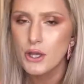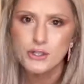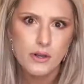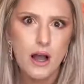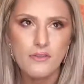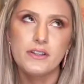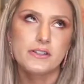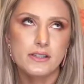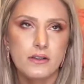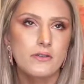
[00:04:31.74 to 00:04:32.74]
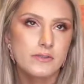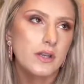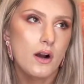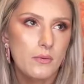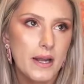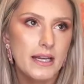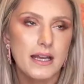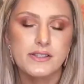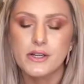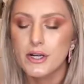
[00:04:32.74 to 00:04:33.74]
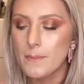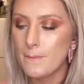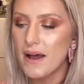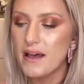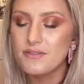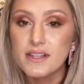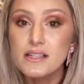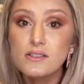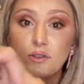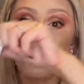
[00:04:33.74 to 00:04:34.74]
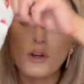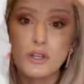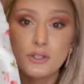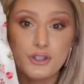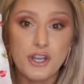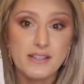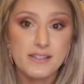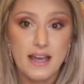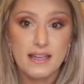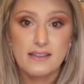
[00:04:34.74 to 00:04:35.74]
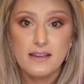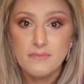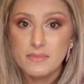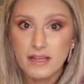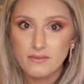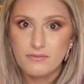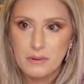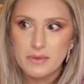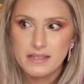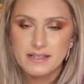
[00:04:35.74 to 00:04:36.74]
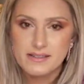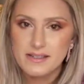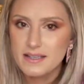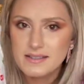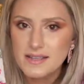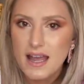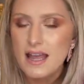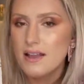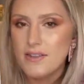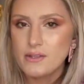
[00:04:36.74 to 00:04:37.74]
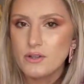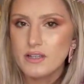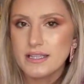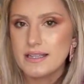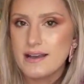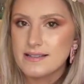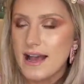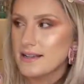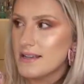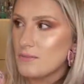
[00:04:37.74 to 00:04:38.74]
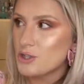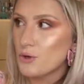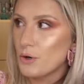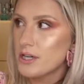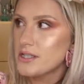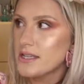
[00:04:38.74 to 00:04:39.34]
So obviously those are way nicer, but these look just like them, like from a distance. They look like the exact same shorts.